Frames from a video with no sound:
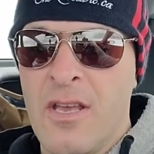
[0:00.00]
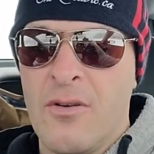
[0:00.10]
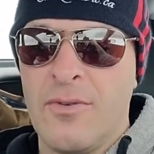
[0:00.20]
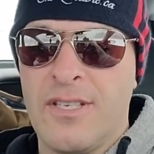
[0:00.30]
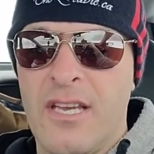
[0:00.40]

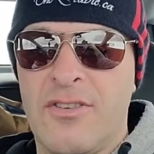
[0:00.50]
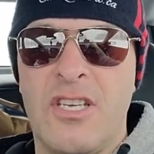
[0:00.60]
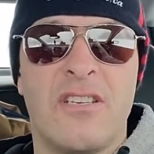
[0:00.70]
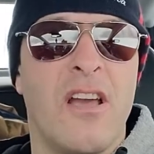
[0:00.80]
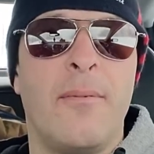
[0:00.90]
We'll see how
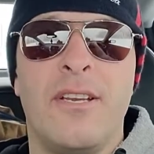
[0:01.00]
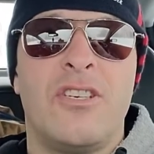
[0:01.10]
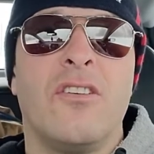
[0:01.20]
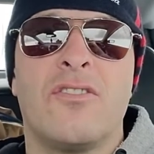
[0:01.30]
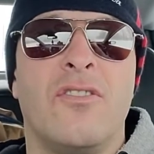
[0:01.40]
she's coming.
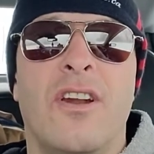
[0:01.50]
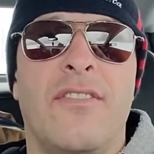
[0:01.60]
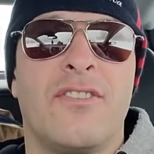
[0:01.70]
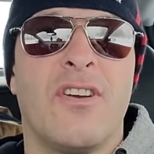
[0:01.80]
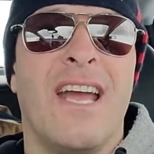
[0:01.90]
She looks good
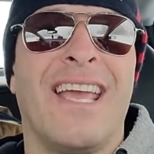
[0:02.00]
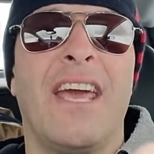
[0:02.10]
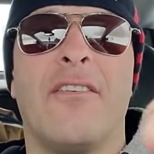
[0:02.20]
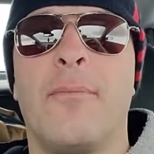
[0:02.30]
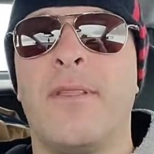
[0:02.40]
on the track.
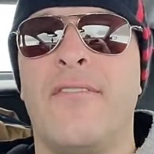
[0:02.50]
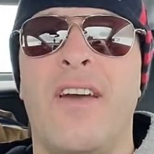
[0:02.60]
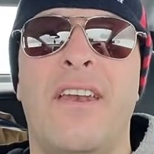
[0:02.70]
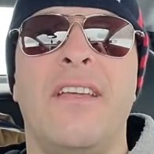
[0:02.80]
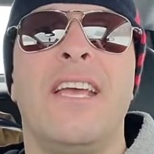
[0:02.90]
Head her up to the
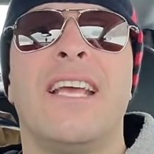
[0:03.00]
vet.